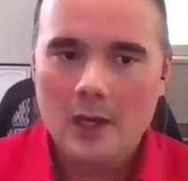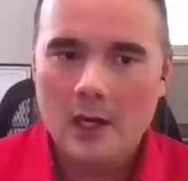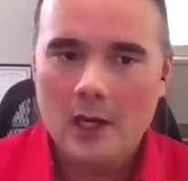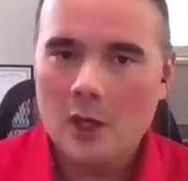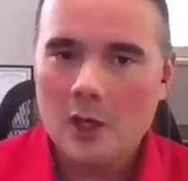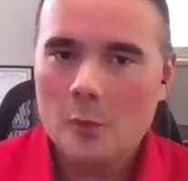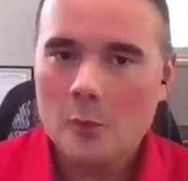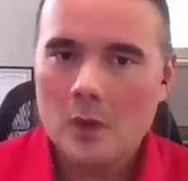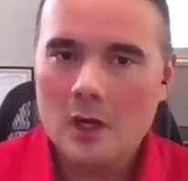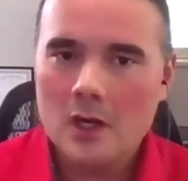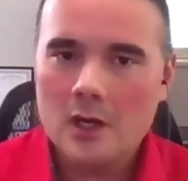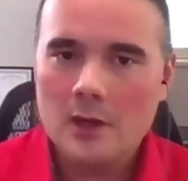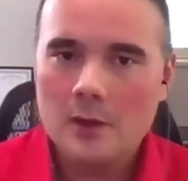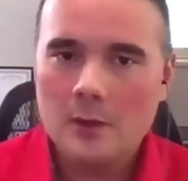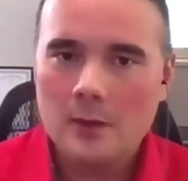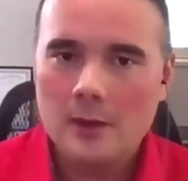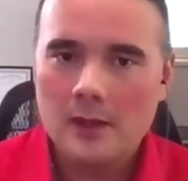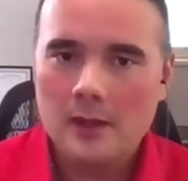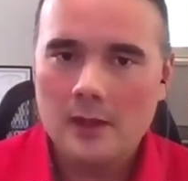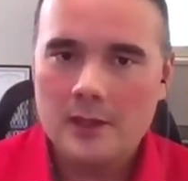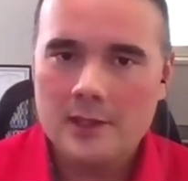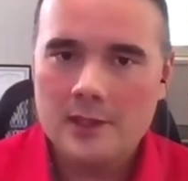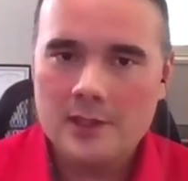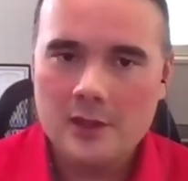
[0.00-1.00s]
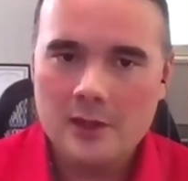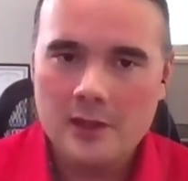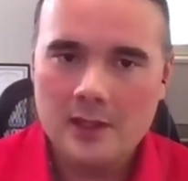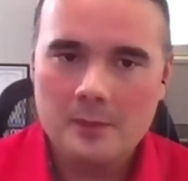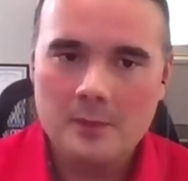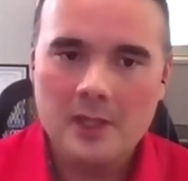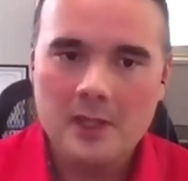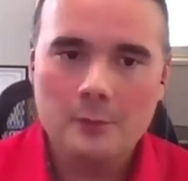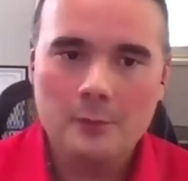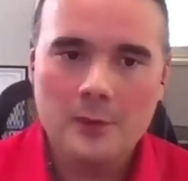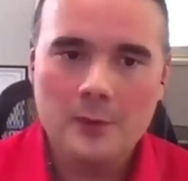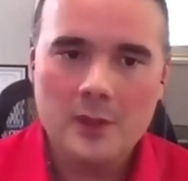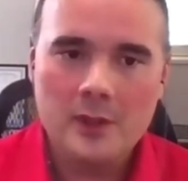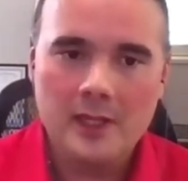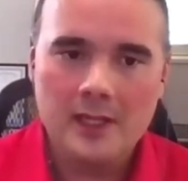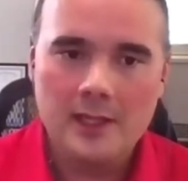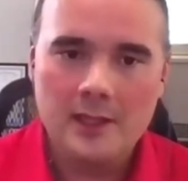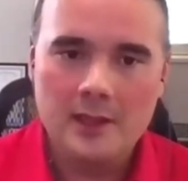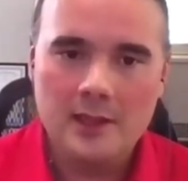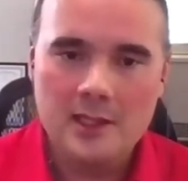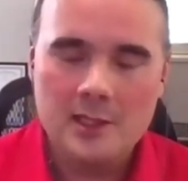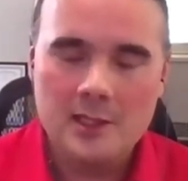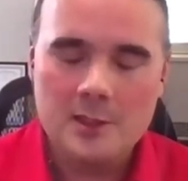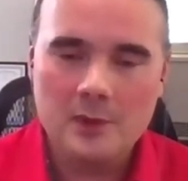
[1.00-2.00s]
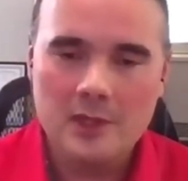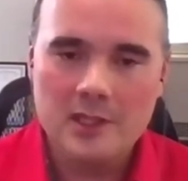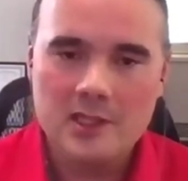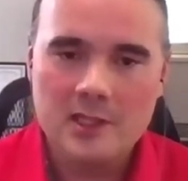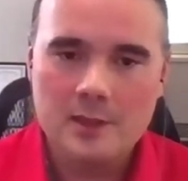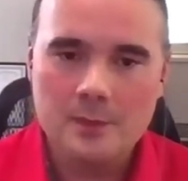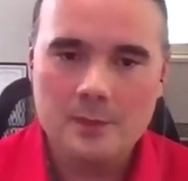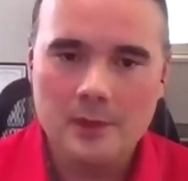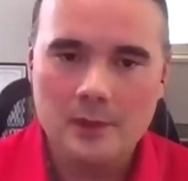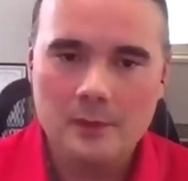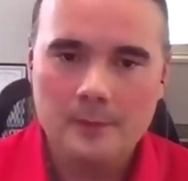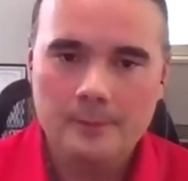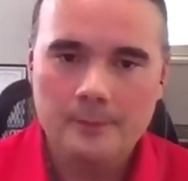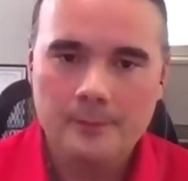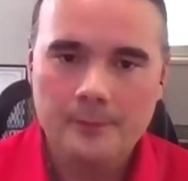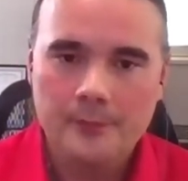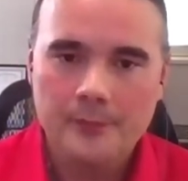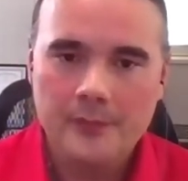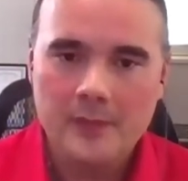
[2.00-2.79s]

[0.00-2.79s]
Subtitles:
Our work is going to be rooted in this principle.